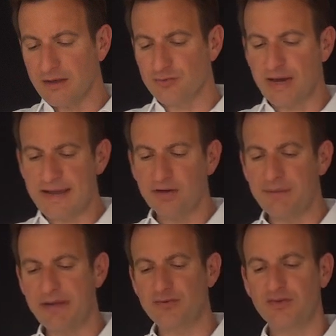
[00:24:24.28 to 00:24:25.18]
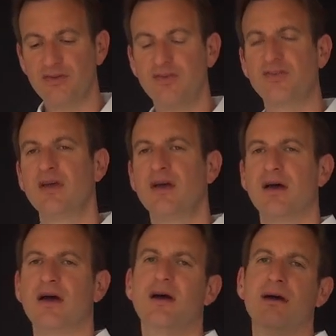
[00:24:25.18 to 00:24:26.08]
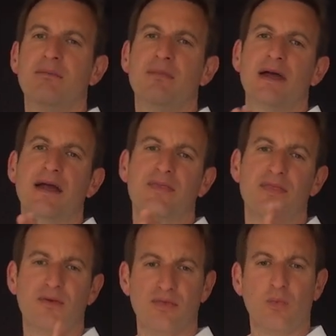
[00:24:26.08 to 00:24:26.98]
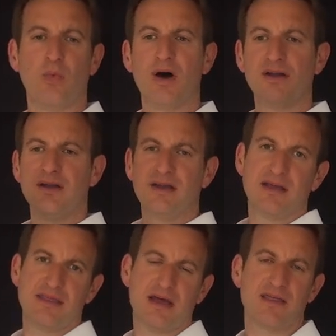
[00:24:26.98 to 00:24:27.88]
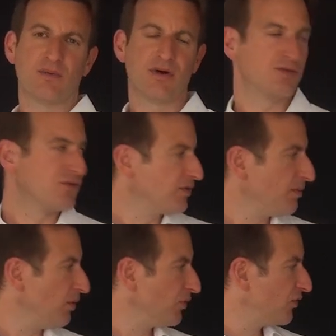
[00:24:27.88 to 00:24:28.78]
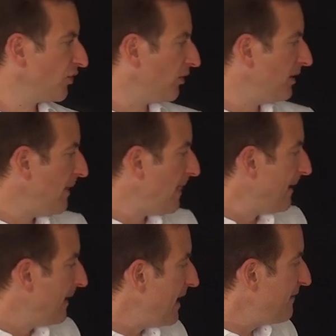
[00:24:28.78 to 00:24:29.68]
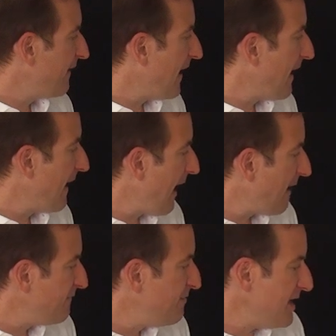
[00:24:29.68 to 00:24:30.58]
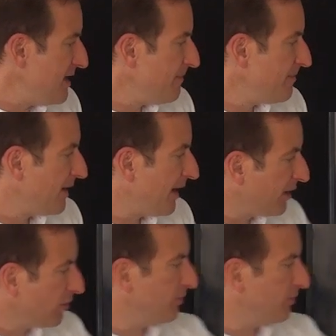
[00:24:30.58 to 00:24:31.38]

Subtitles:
triangular matrices, and the one if the other one transposed. So if I have B, I can